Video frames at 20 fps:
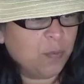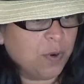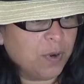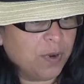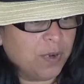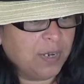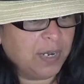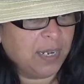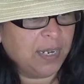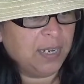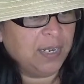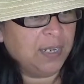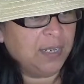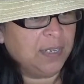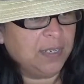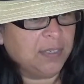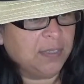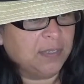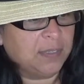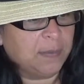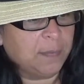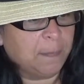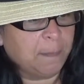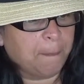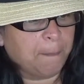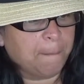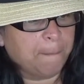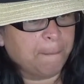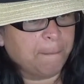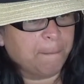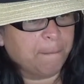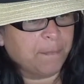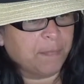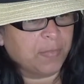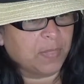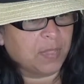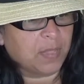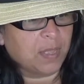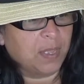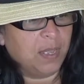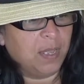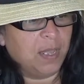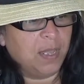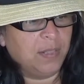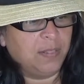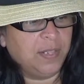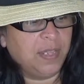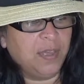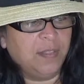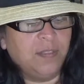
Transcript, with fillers: word is, the